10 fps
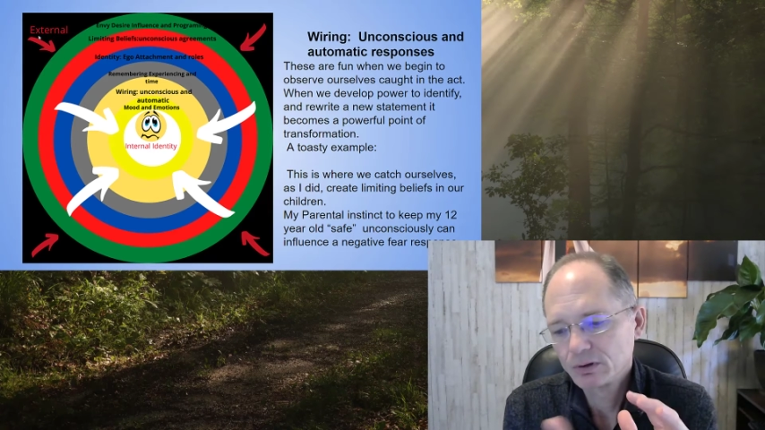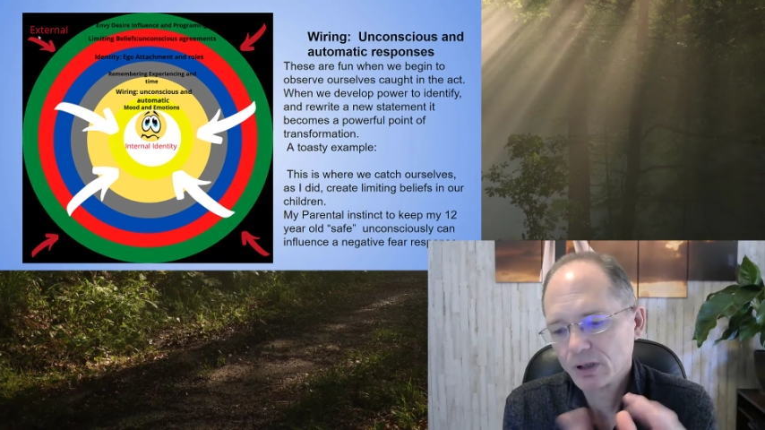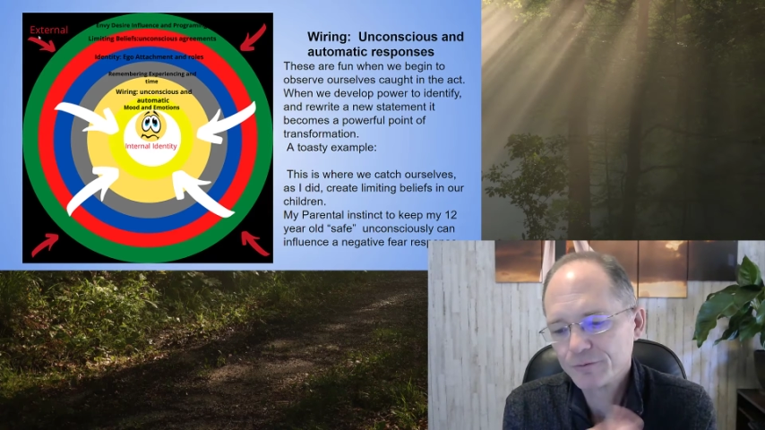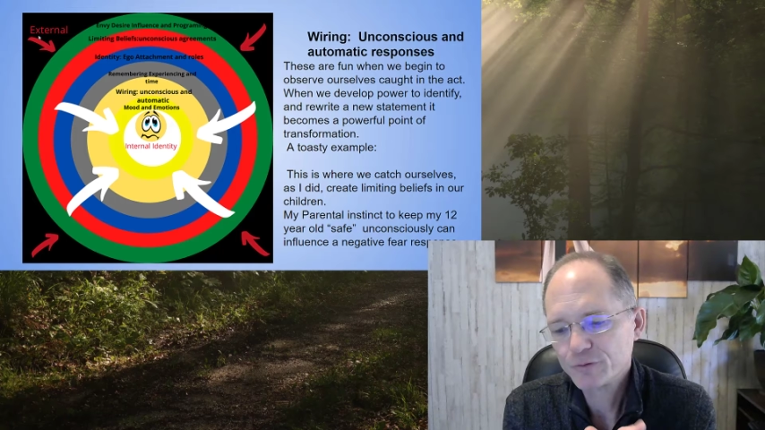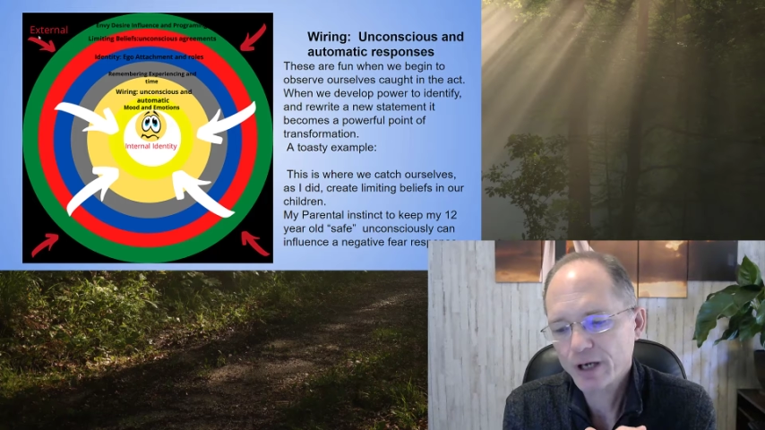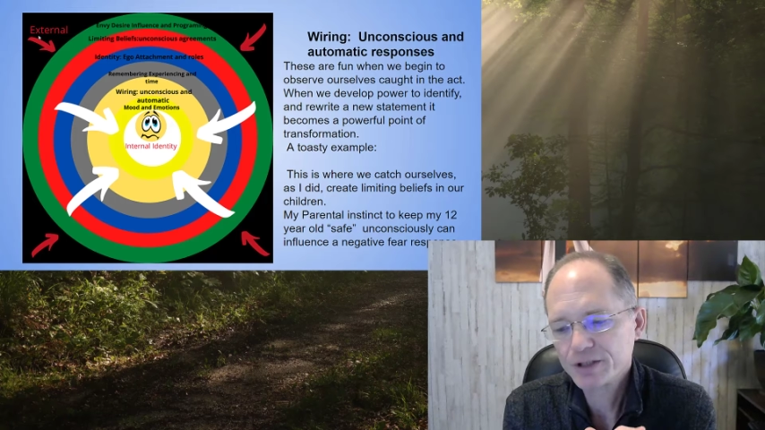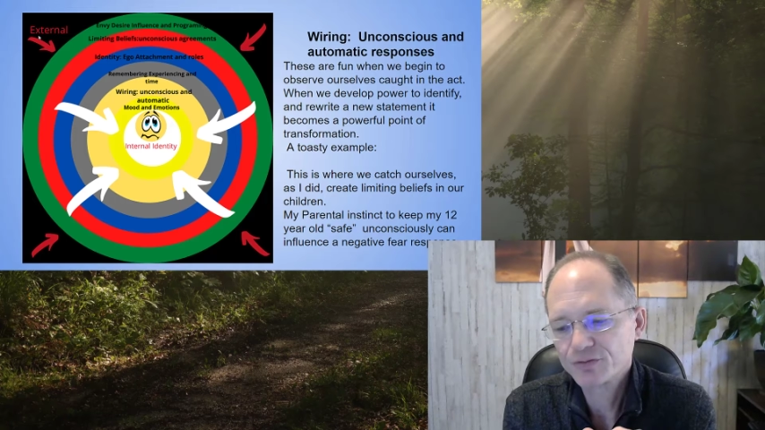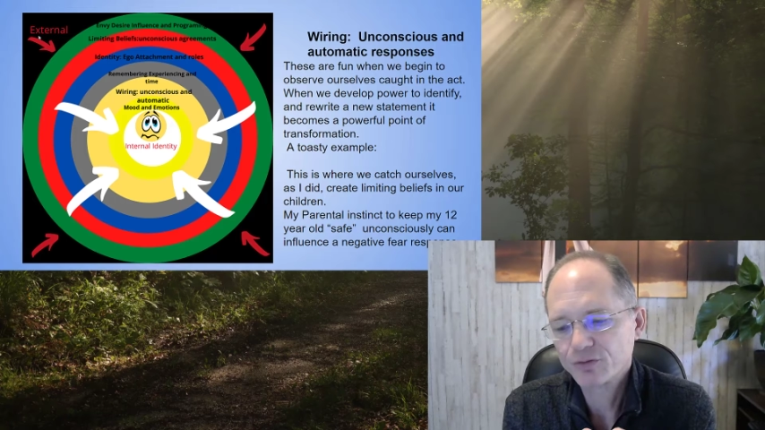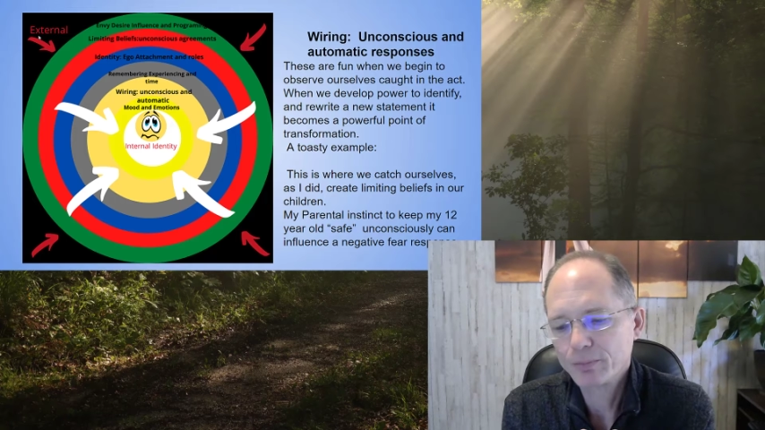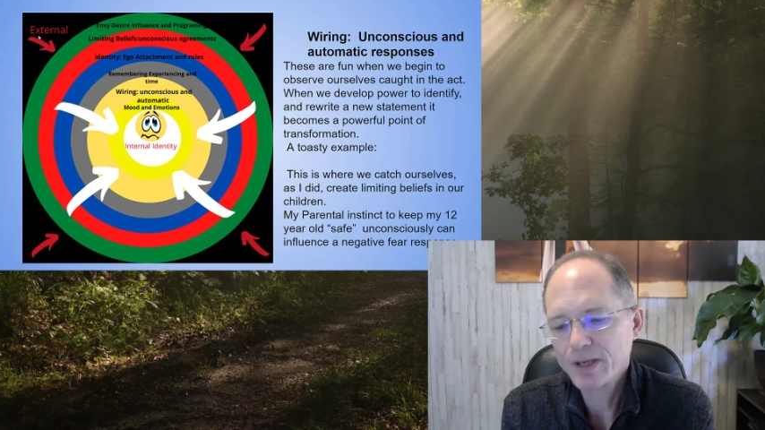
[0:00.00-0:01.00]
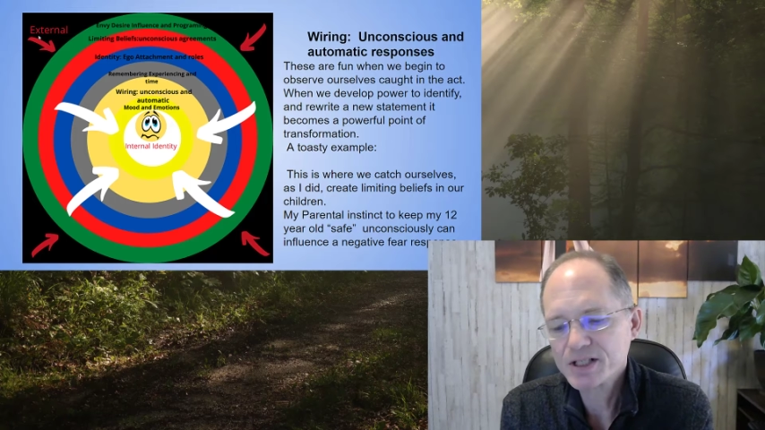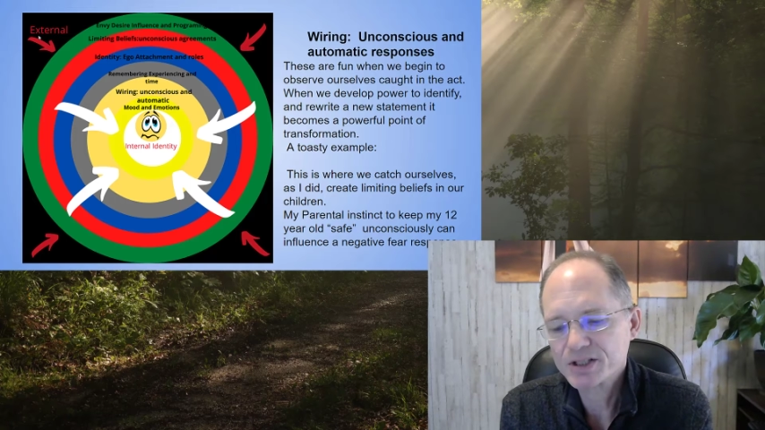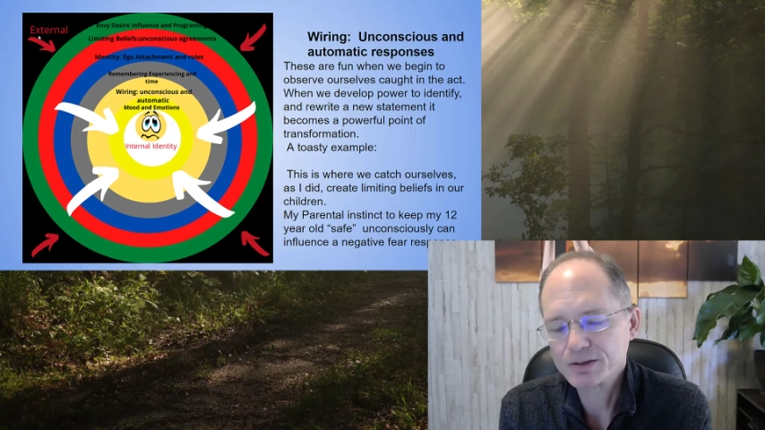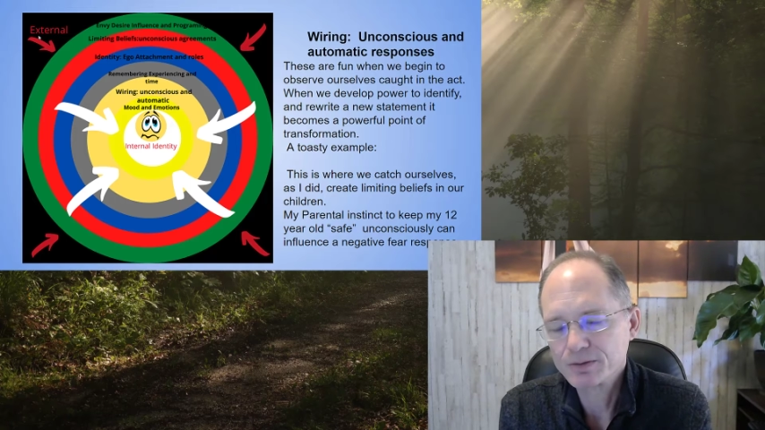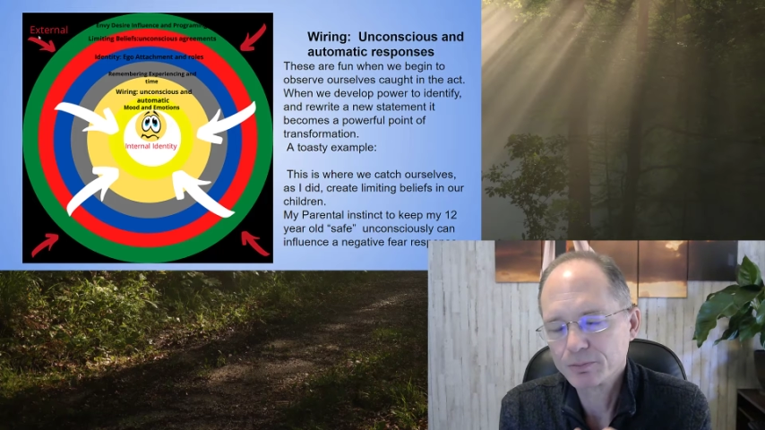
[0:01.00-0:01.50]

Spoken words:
of transformation,